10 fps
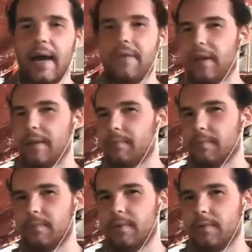like I'm
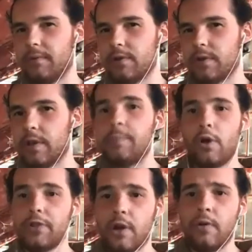confused. They're
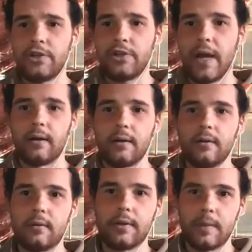both going to jail.
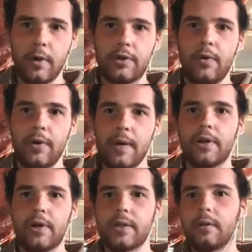They're both going to
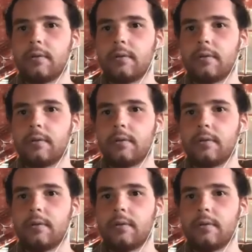prison